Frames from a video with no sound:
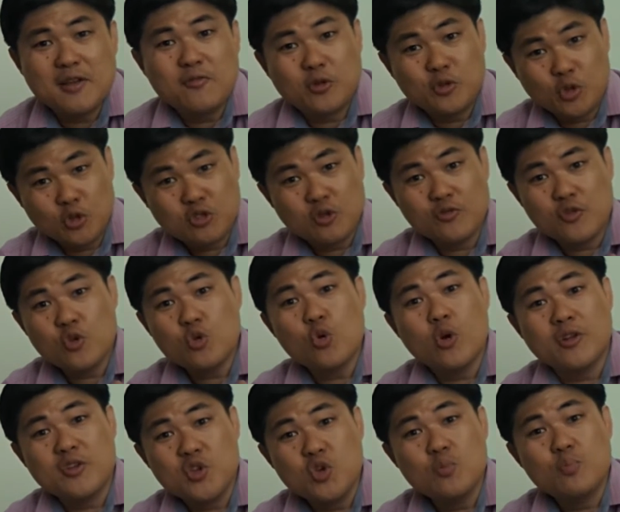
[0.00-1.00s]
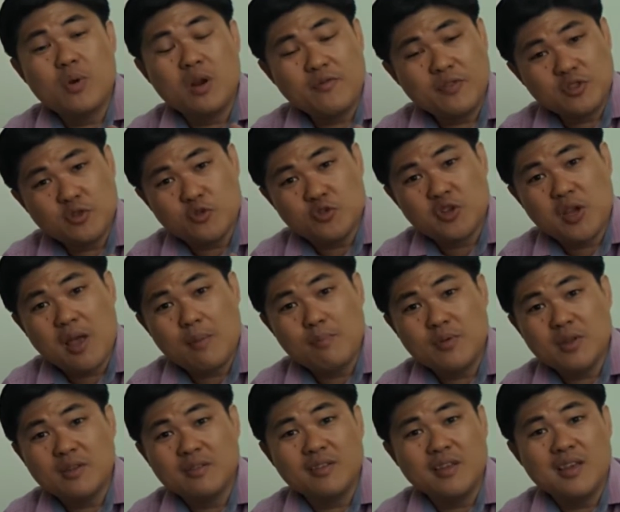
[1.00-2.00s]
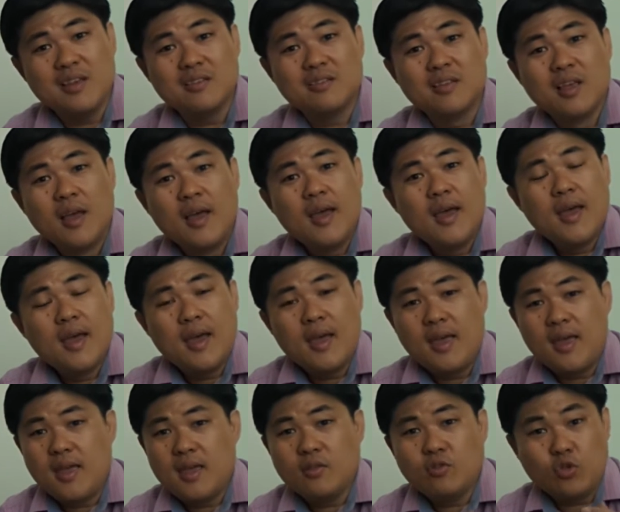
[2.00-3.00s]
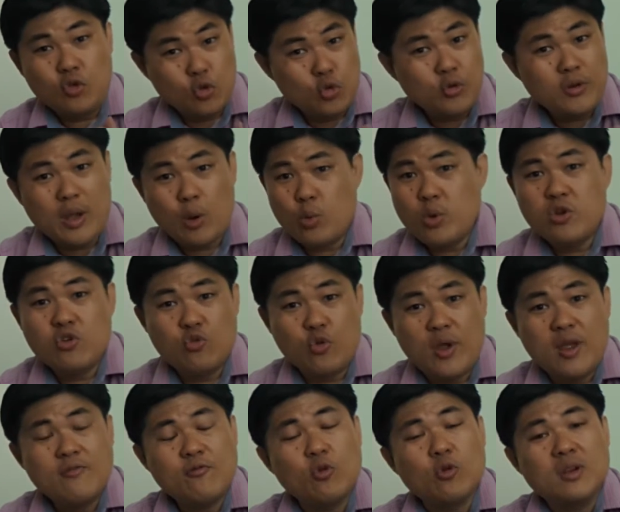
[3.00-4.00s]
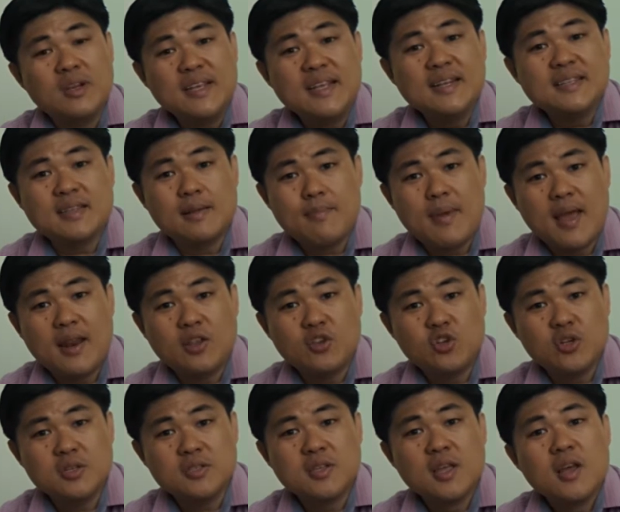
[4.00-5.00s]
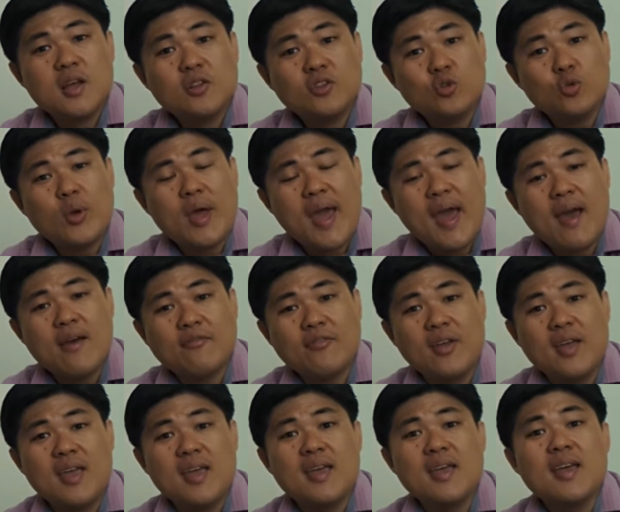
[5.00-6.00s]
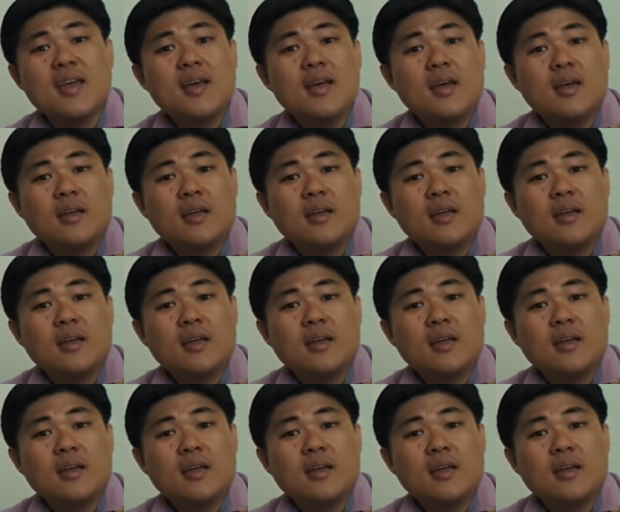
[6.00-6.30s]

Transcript: Uh, for those of you who are new, Breakfast of Champions is a tool that we create for leaders and managers to have a